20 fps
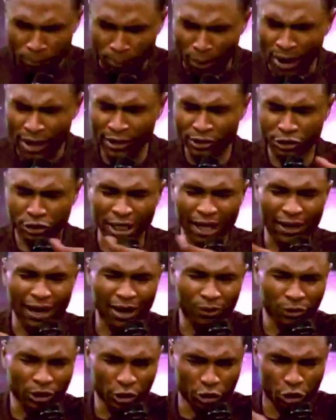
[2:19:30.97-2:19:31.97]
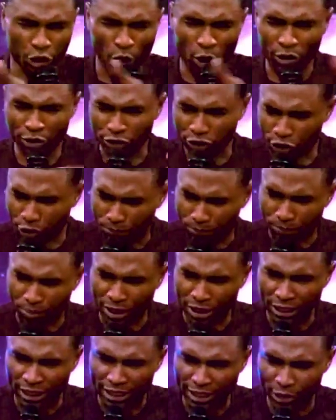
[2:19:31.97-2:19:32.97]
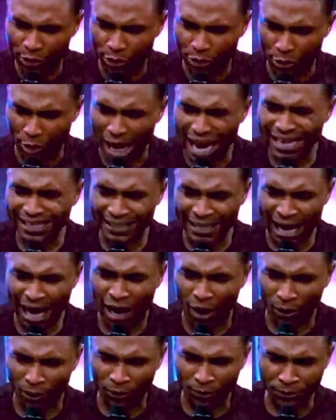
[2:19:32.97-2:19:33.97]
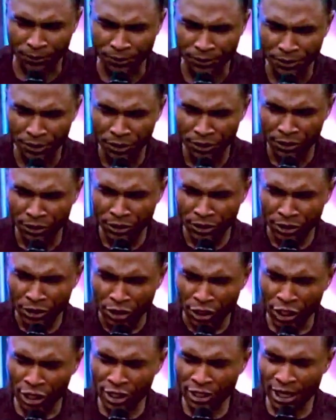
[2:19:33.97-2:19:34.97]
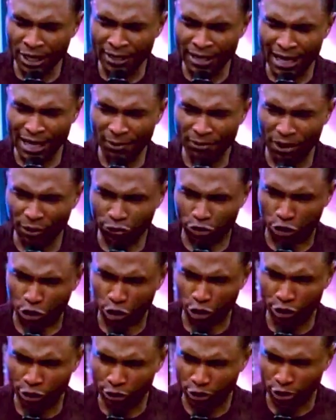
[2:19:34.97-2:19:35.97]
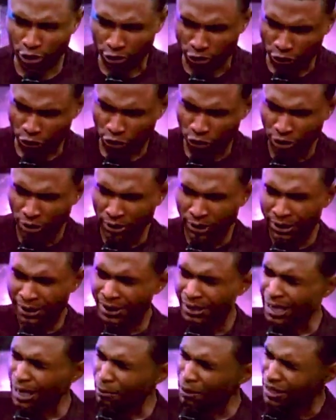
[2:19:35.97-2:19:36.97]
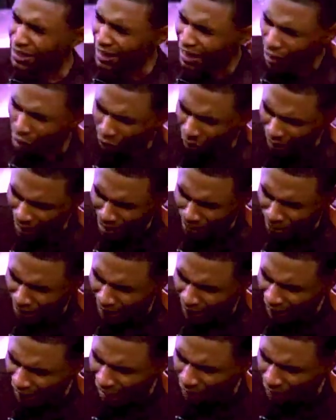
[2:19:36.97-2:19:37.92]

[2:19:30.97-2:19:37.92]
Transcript: Pains around the joints, be healed right now. In the name of Jesus. Let me hear your amen